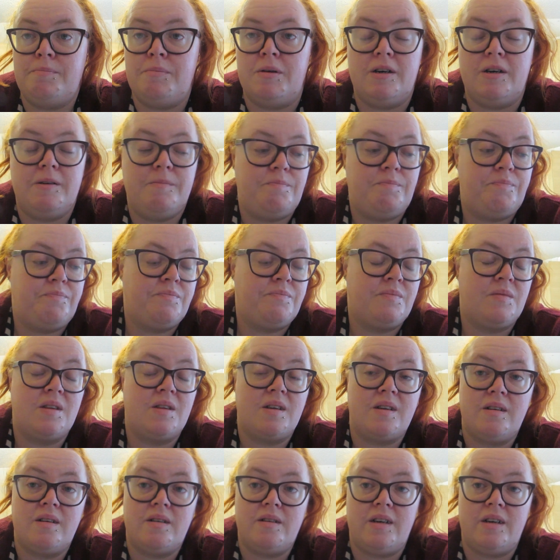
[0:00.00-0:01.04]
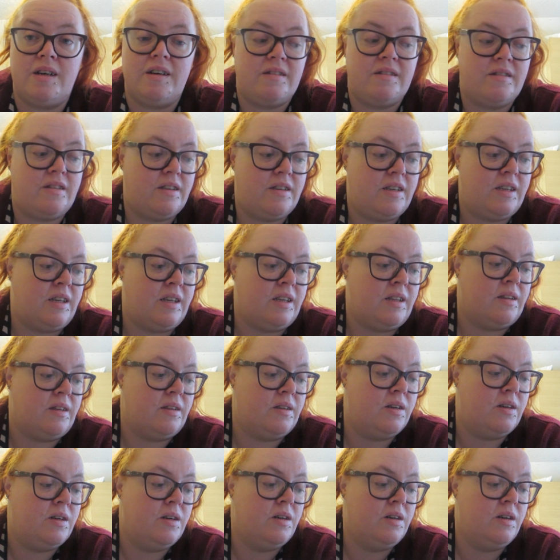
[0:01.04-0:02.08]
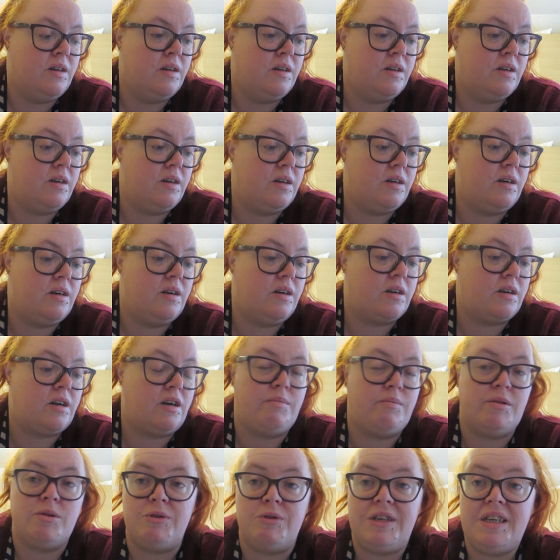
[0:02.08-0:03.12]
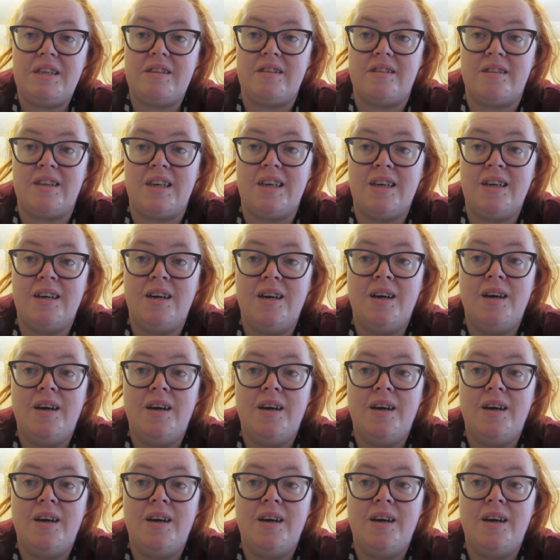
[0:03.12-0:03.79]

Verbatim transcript: But that's in a couple of weeks, I think.